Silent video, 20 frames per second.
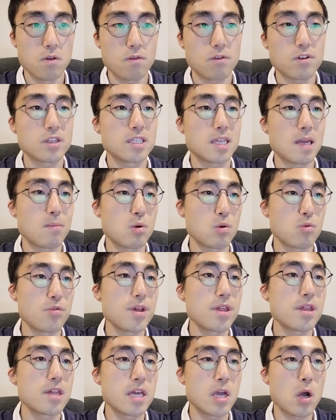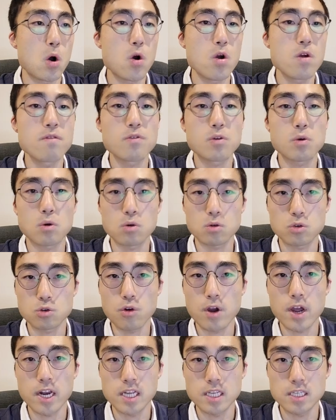For example, with the overall
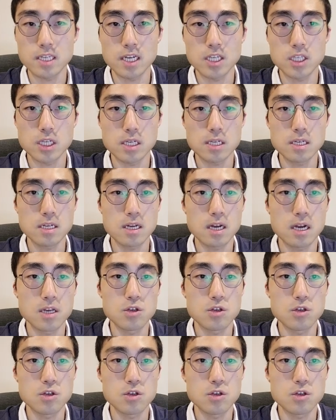training session,